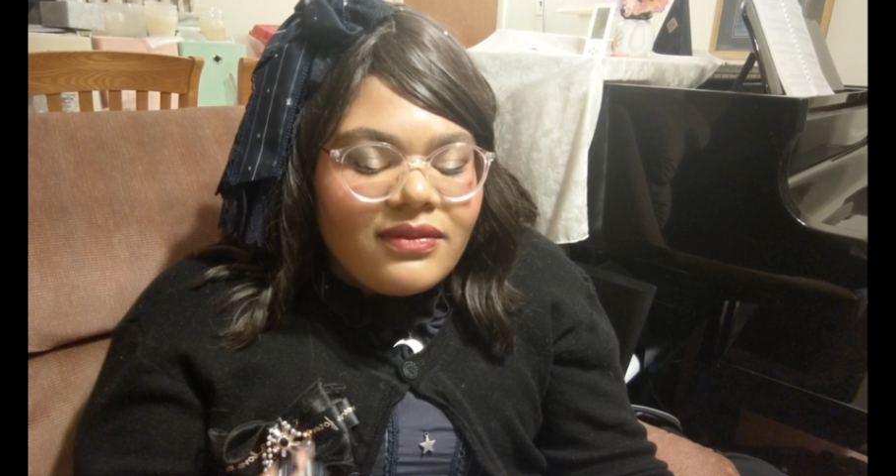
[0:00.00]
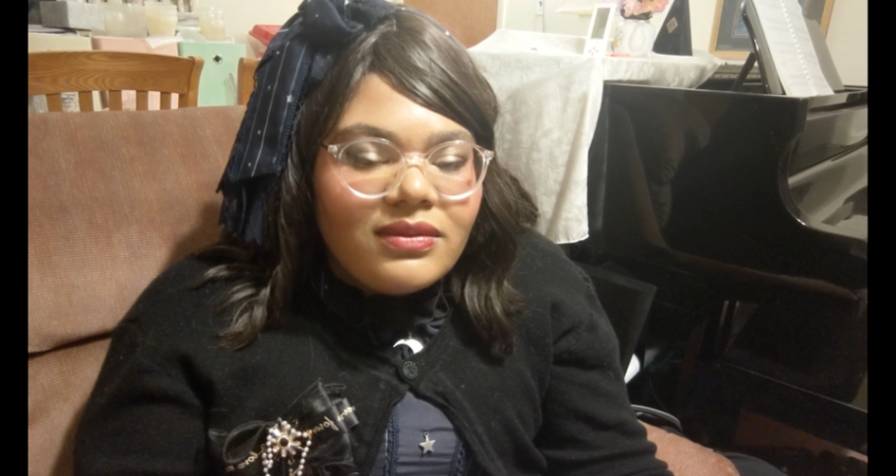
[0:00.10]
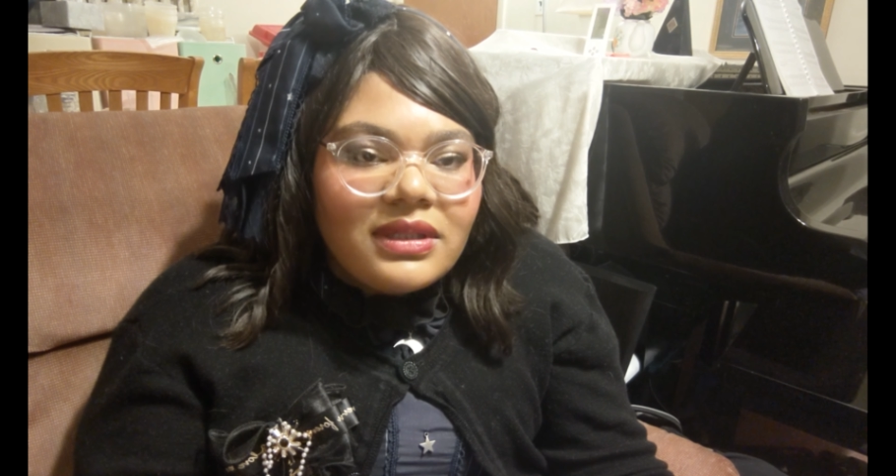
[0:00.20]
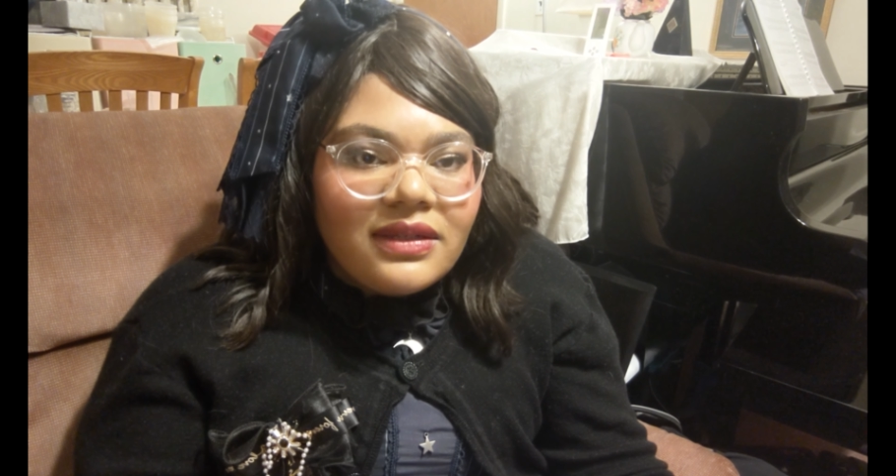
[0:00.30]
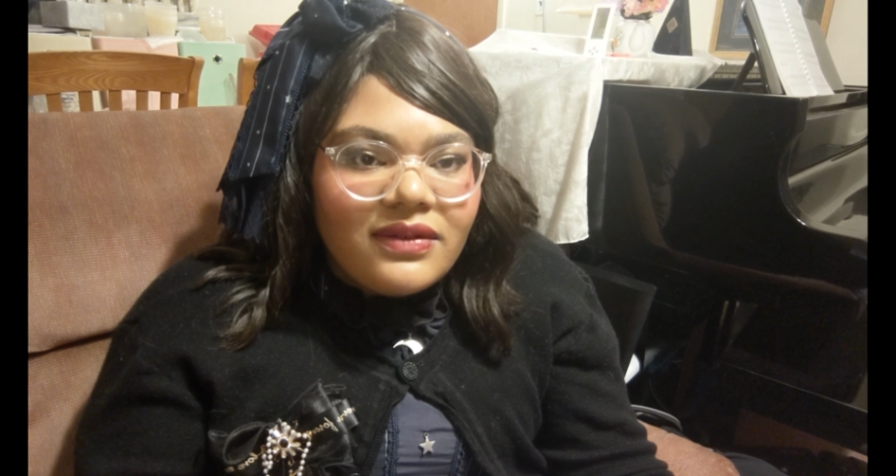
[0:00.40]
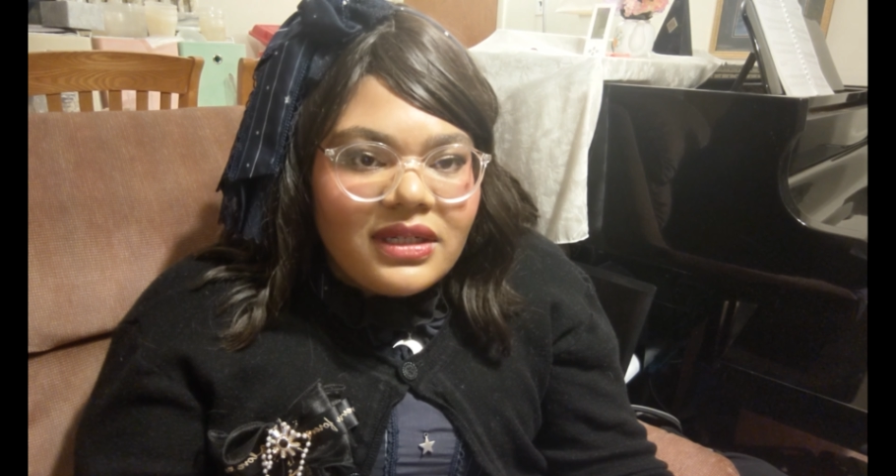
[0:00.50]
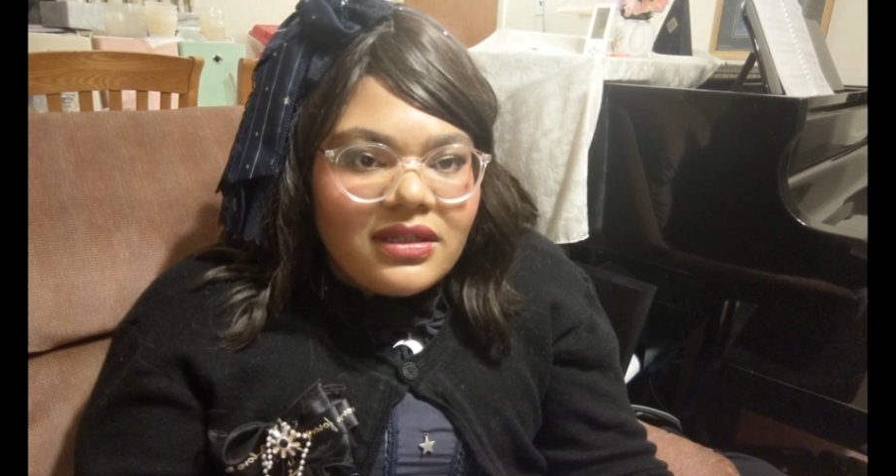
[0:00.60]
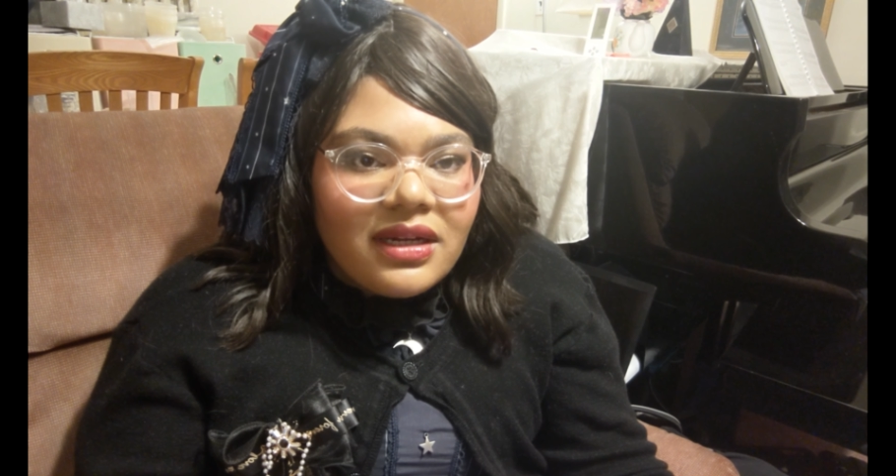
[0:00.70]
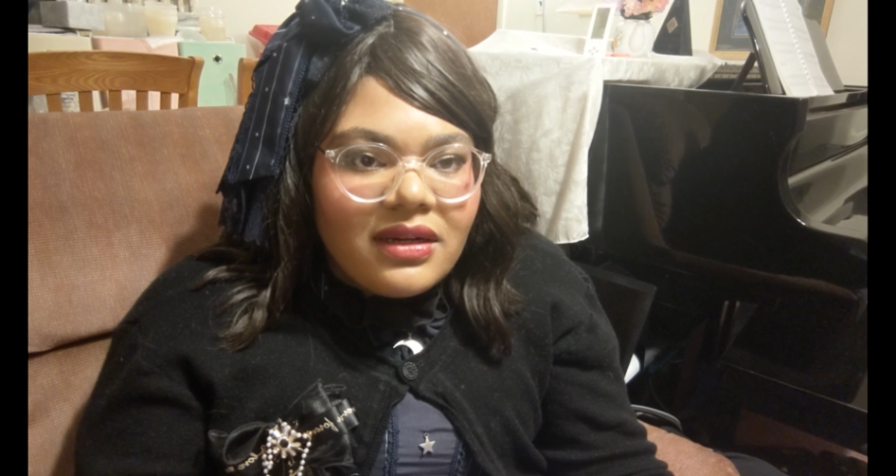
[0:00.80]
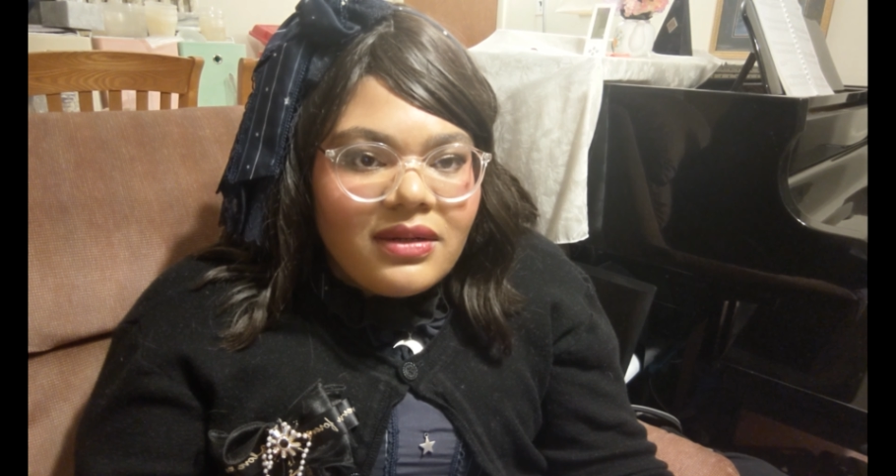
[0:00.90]
really figured
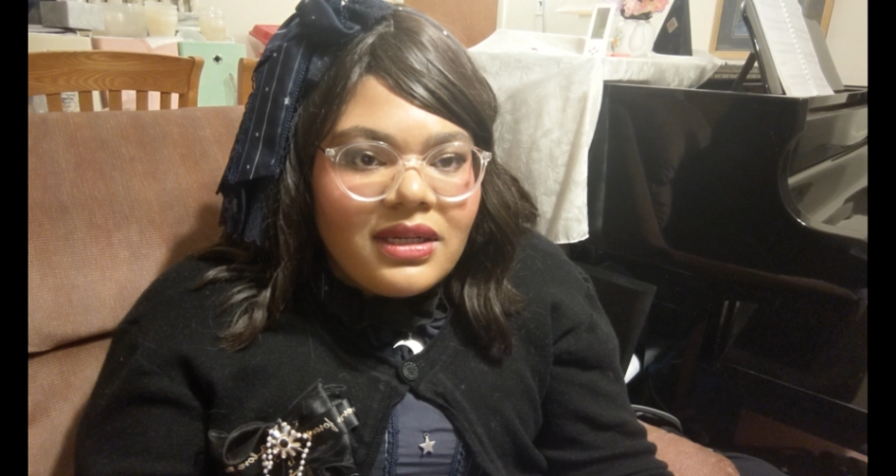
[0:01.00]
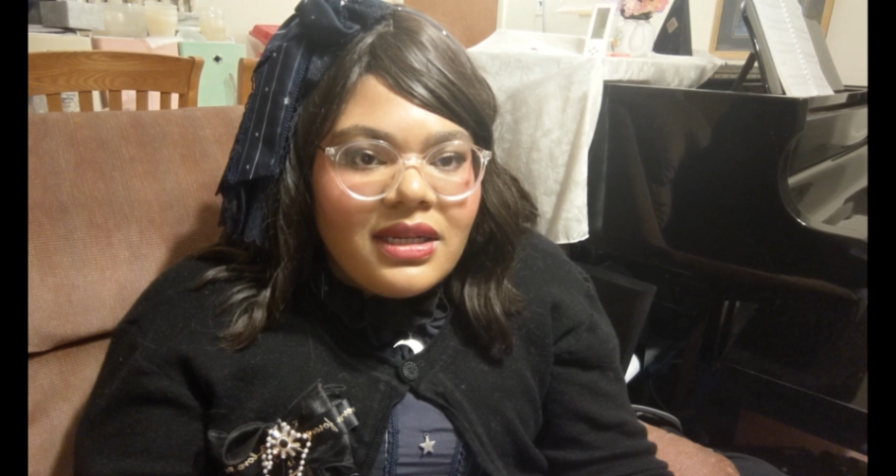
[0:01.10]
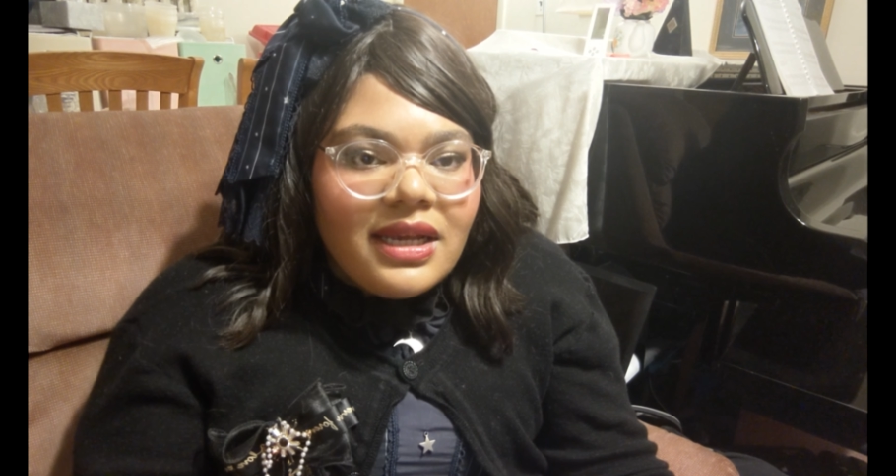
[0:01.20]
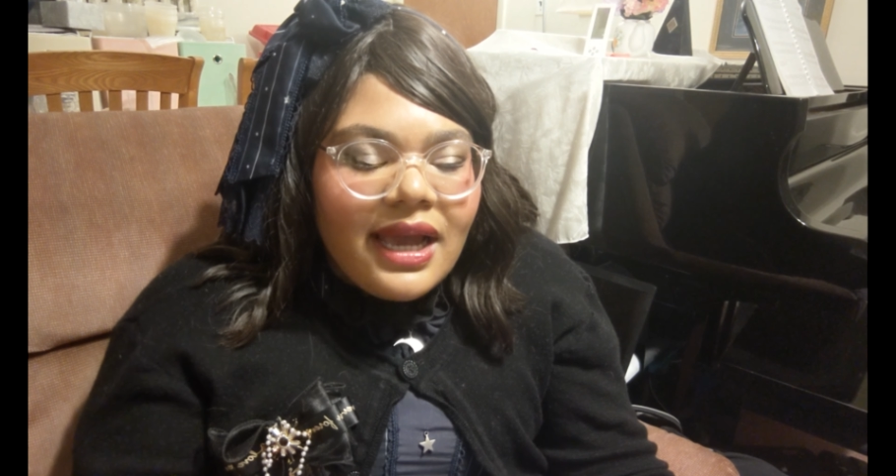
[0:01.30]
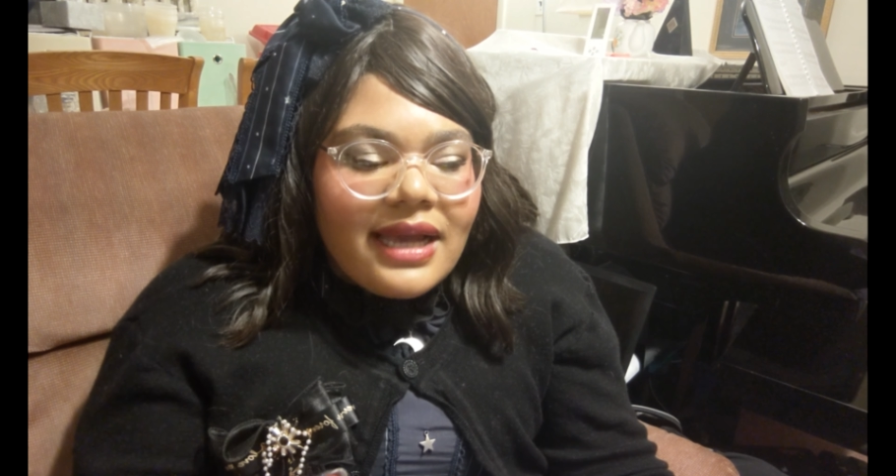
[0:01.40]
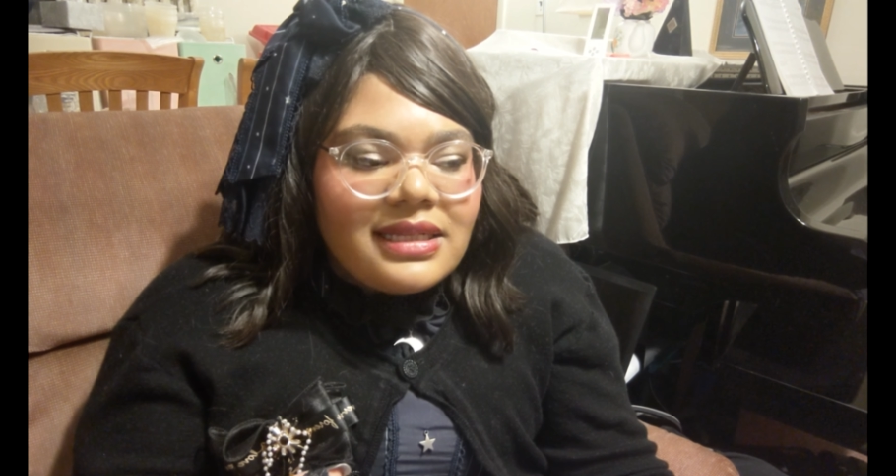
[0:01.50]
out